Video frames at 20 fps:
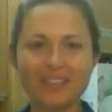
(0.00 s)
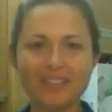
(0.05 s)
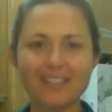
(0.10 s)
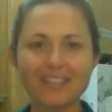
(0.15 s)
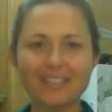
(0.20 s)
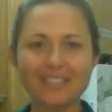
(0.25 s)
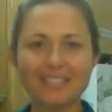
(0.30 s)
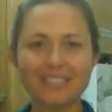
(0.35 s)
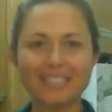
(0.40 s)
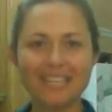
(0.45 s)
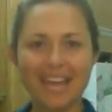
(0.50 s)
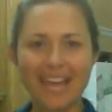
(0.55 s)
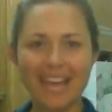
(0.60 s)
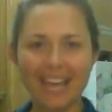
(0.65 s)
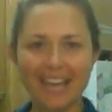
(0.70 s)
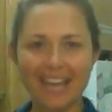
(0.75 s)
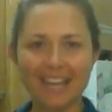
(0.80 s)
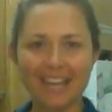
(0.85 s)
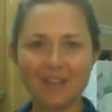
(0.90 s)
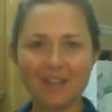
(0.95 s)

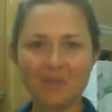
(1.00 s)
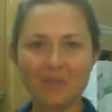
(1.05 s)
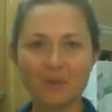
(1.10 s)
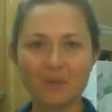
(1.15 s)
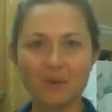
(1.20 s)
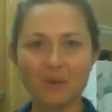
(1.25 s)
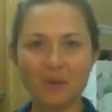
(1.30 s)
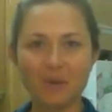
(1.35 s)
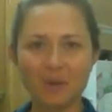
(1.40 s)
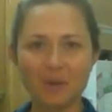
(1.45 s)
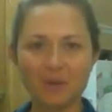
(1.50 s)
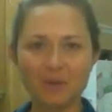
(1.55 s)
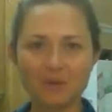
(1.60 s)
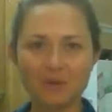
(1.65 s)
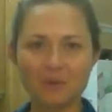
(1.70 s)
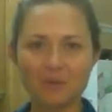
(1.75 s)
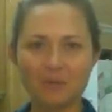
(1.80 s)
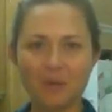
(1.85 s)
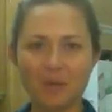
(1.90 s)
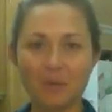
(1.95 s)
Today we're going to
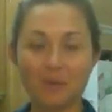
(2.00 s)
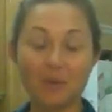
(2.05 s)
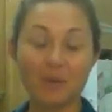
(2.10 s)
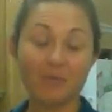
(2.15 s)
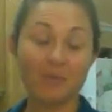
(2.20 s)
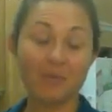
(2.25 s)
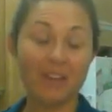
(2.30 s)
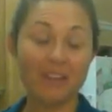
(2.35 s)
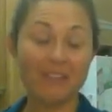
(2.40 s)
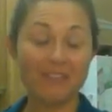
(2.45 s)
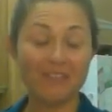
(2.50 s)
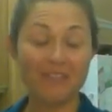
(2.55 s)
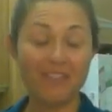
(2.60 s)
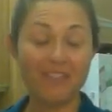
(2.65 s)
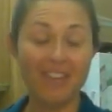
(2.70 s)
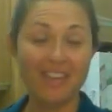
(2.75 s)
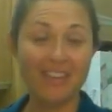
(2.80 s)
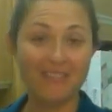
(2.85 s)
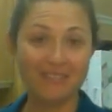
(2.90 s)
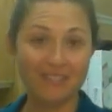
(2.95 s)
make one of my
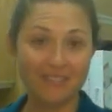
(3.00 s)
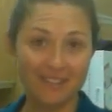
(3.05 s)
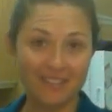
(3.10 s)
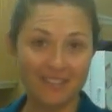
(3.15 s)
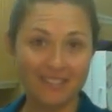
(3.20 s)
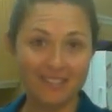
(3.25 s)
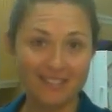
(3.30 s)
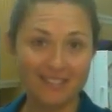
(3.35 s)
favorite